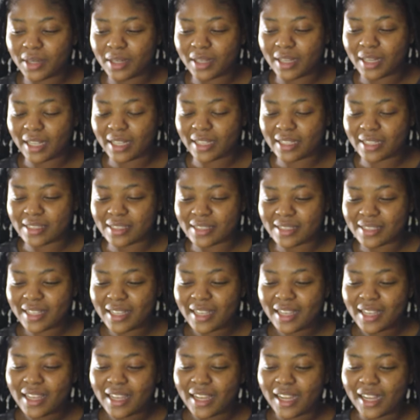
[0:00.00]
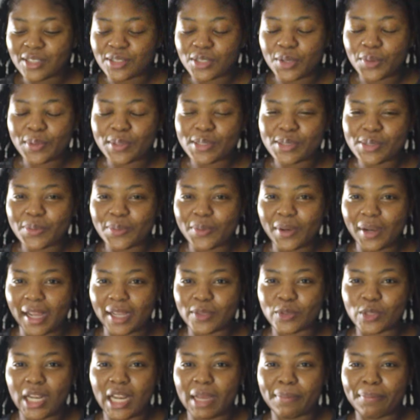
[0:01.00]
Like, it's always so nice when,
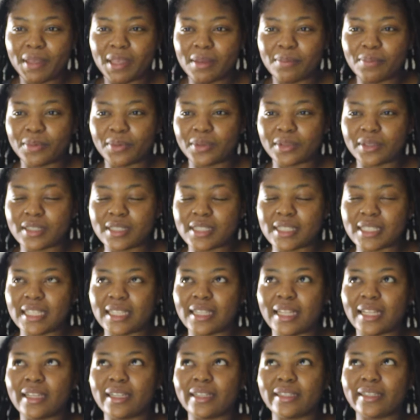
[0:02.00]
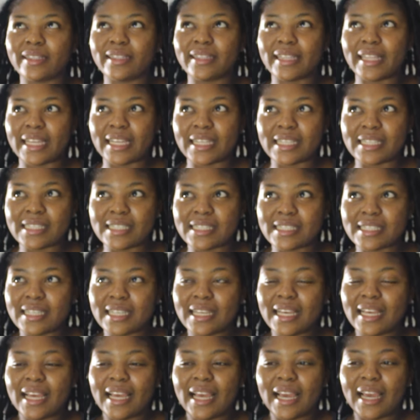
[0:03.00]
like, people see the little things
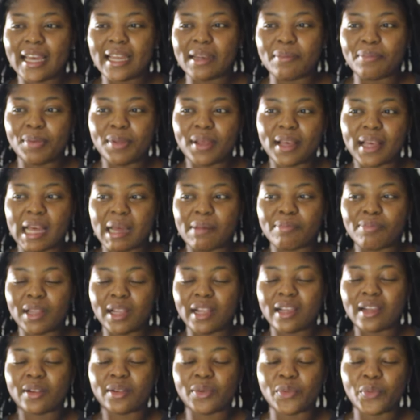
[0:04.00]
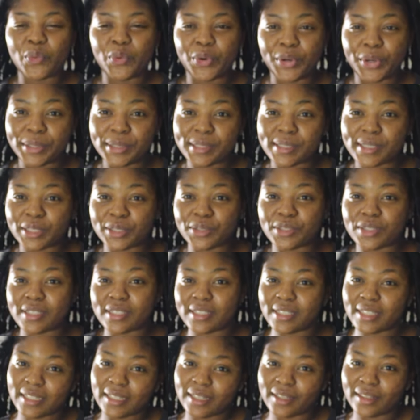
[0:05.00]
and pick up the little words that you
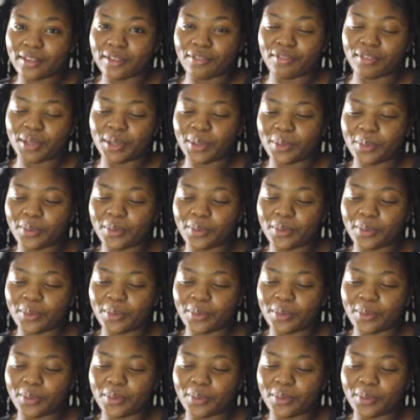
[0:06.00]
said in the video.